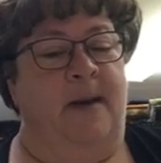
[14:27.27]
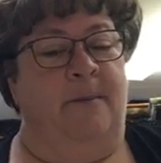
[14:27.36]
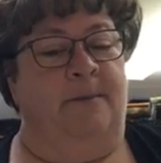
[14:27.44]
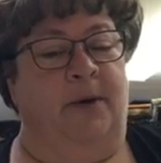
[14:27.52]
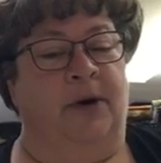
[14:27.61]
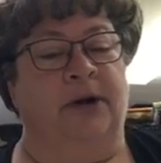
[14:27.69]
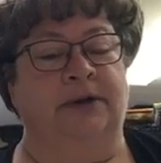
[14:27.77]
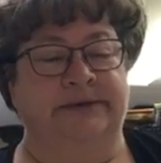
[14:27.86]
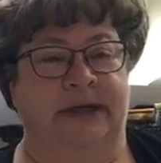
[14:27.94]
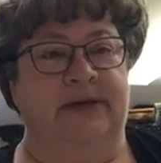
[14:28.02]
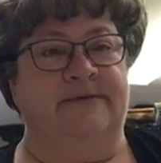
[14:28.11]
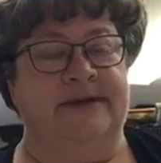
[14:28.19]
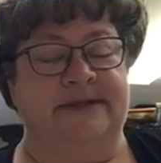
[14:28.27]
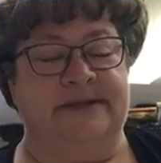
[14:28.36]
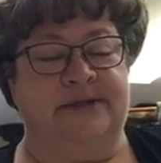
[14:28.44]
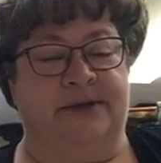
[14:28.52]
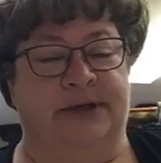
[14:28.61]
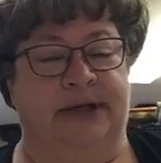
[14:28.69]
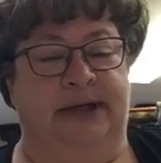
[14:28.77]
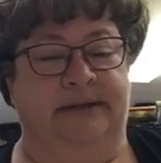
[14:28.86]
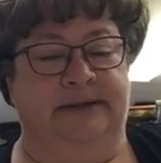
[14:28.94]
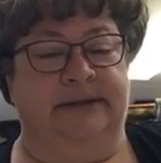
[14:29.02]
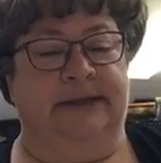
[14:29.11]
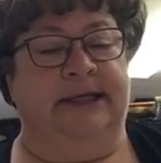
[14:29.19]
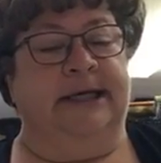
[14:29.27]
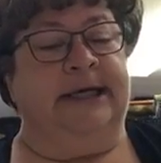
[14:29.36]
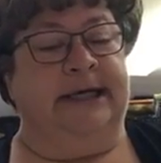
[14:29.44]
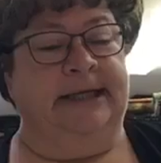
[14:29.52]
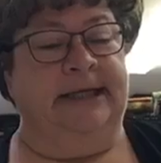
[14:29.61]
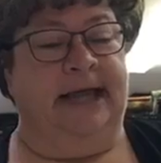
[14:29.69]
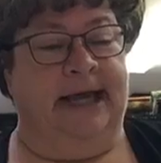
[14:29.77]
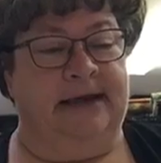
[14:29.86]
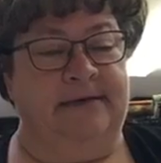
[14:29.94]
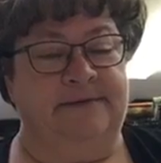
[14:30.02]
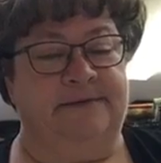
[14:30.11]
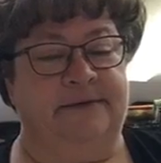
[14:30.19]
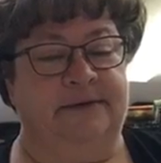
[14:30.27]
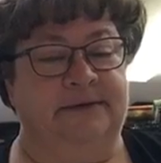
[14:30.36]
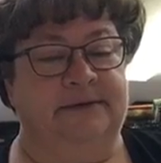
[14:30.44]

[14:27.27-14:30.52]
Moral of this story: in life,